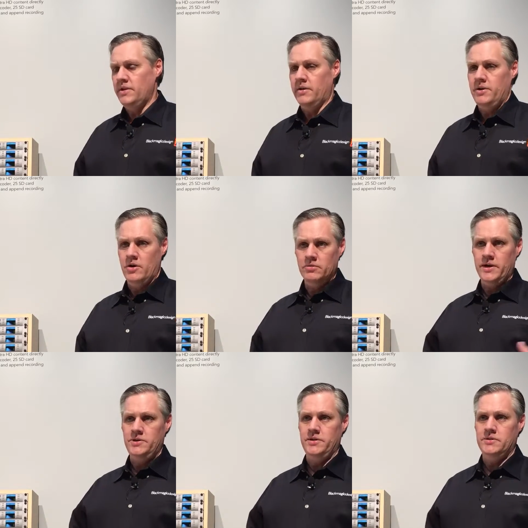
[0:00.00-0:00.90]
In the old
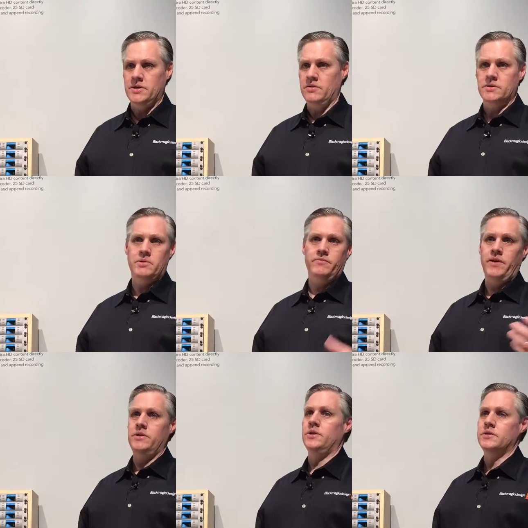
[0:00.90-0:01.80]
days you could sell someone a
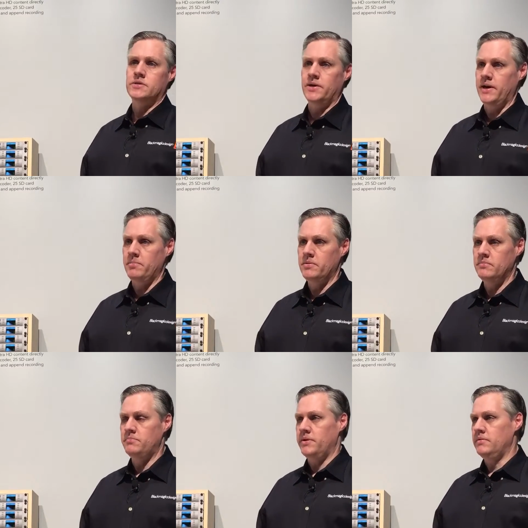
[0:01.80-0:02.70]
VHS tape,
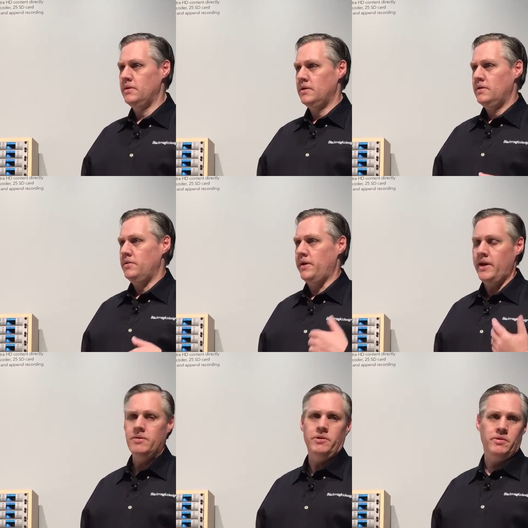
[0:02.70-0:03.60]
but
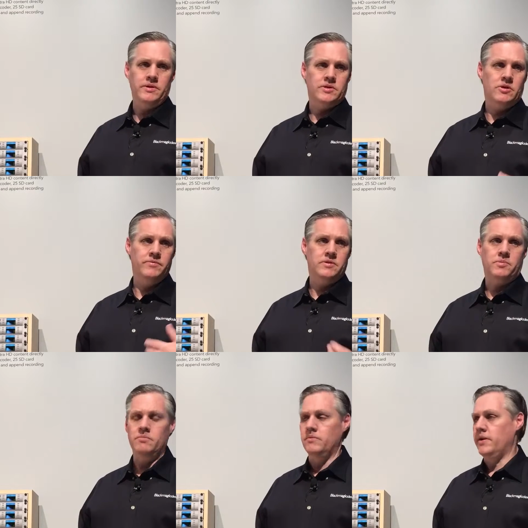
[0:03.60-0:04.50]
how do we really solve this
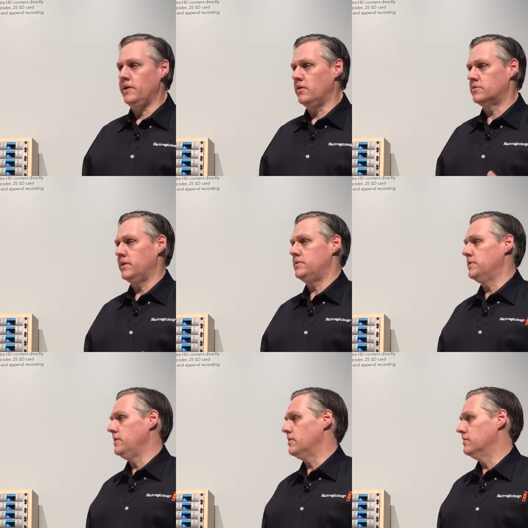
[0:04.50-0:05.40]
problem of getting Ultra
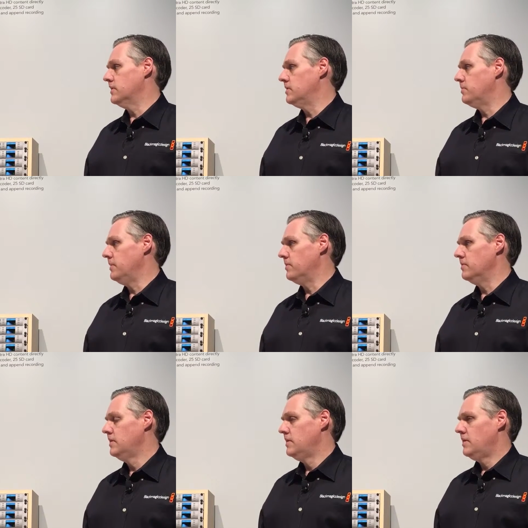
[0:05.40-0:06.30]
HD content to people?
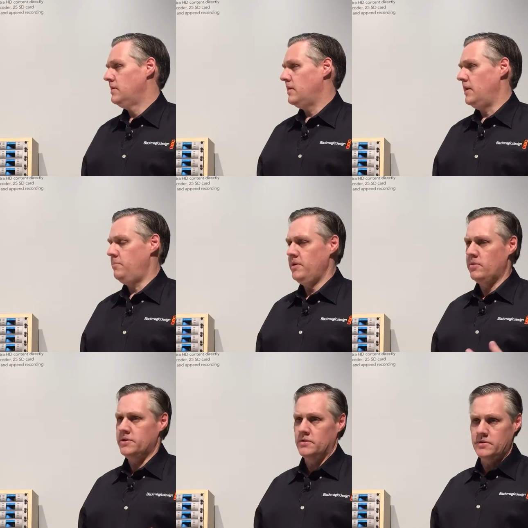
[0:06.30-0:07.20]
And the big
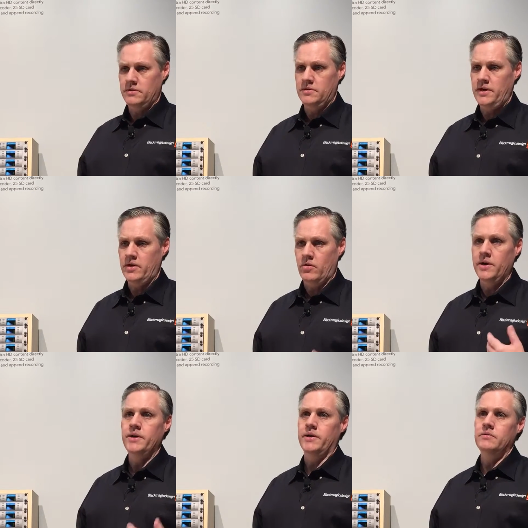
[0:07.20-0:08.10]
question too is how do
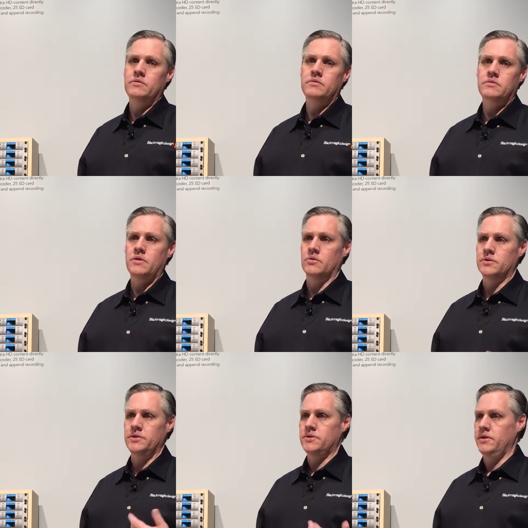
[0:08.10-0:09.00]
I get
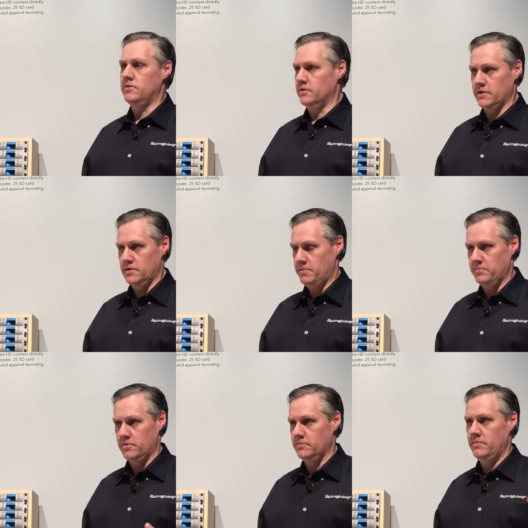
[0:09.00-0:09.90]
Ultra HD content to
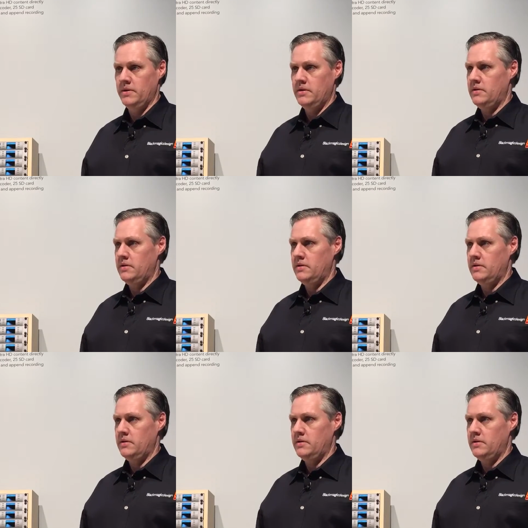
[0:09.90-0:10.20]
people?